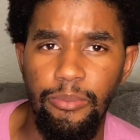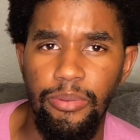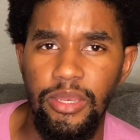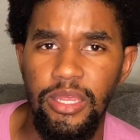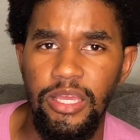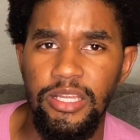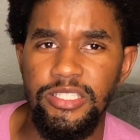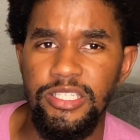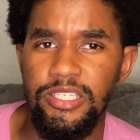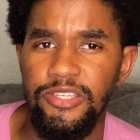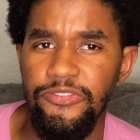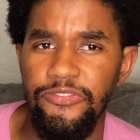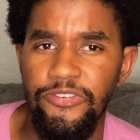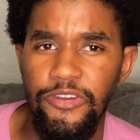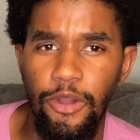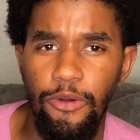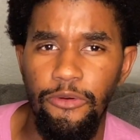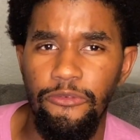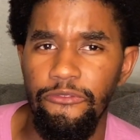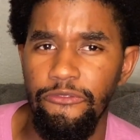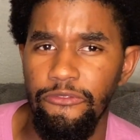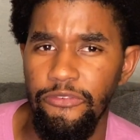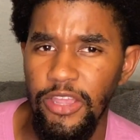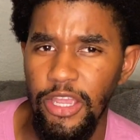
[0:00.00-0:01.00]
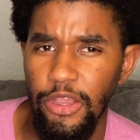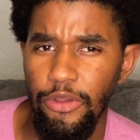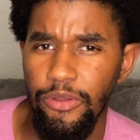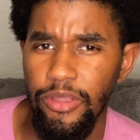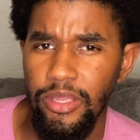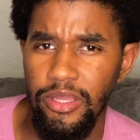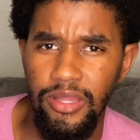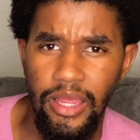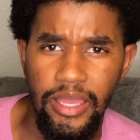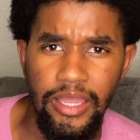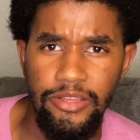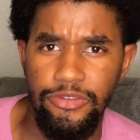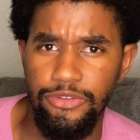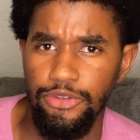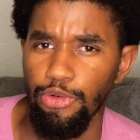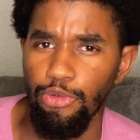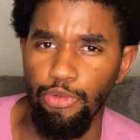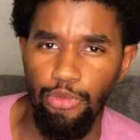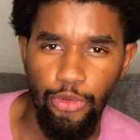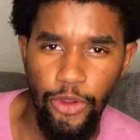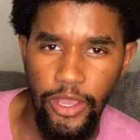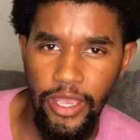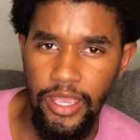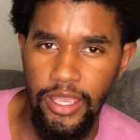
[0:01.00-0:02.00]
but it just felt very like
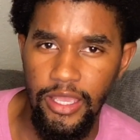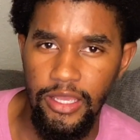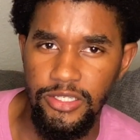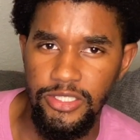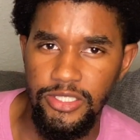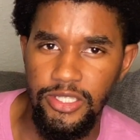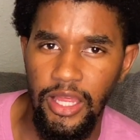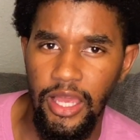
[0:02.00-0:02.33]
deranged.